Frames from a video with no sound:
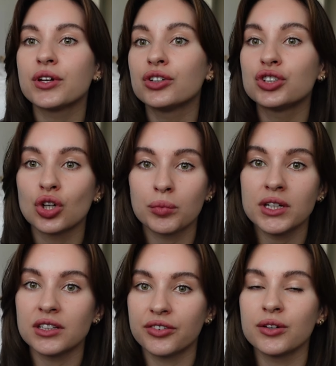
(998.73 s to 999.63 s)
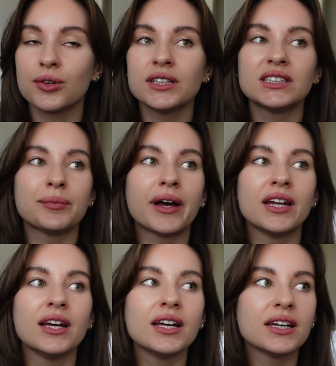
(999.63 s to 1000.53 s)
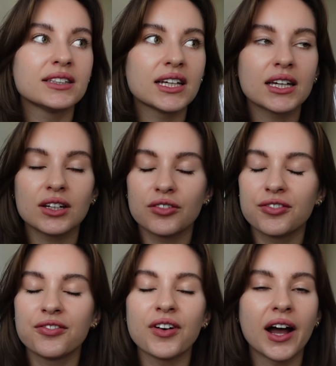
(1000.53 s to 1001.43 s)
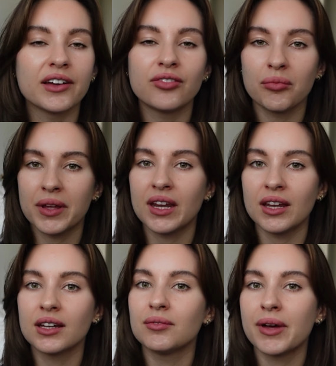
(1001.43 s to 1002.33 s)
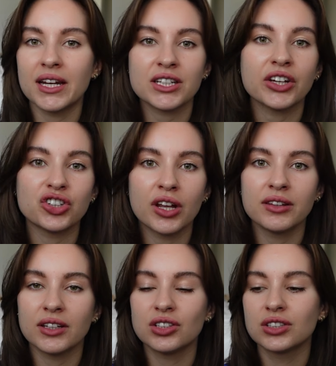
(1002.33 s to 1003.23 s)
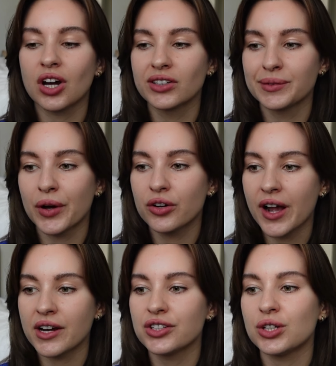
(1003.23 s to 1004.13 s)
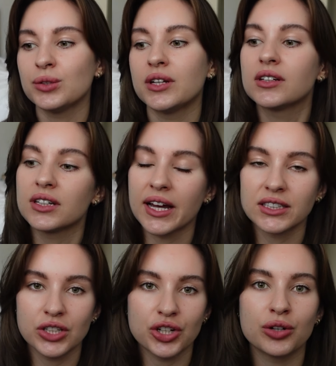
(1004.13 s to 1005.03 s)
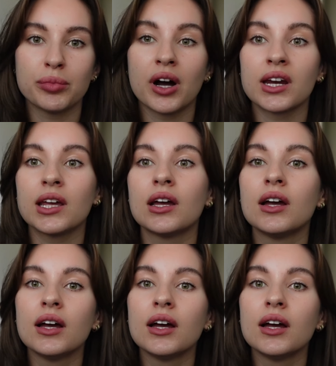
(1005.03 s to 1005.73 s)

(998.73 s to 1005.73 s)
There's so many different ones, but it's like 5-minute meditation that just talks about gratitude and connecting to your body.